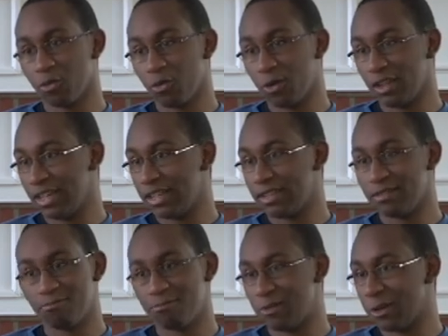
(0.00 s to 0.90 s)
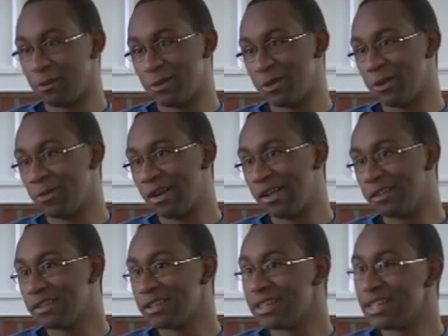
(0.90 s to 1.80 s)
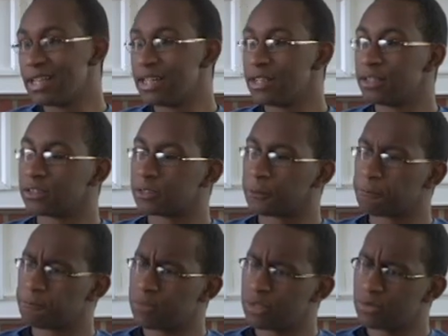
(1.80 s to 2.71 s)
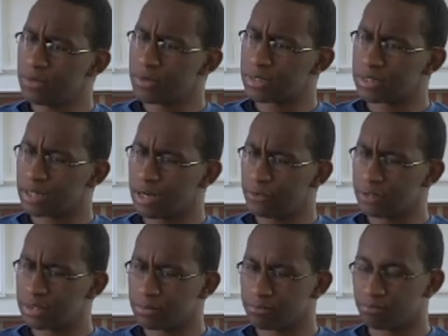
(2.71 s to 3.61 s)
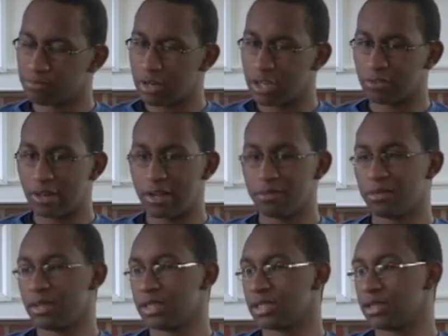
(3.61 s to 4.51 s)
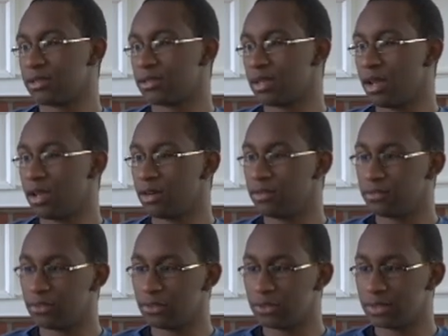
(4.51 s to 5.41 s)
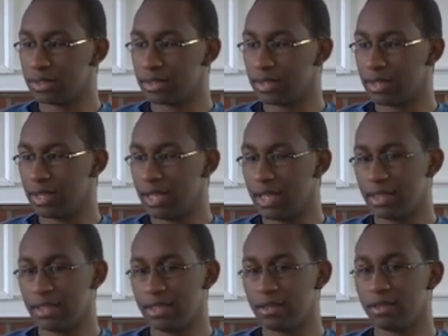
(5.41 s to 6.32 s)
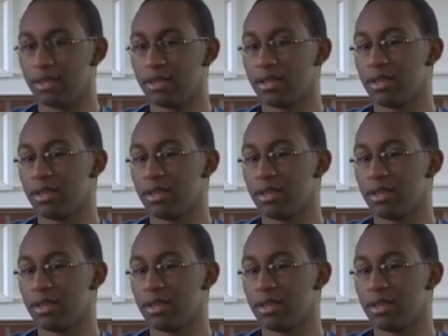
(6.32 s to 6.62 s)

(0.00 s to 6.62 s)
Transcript: really don't do it well. So pretty much everyone just goes around, gets a ton of food, and then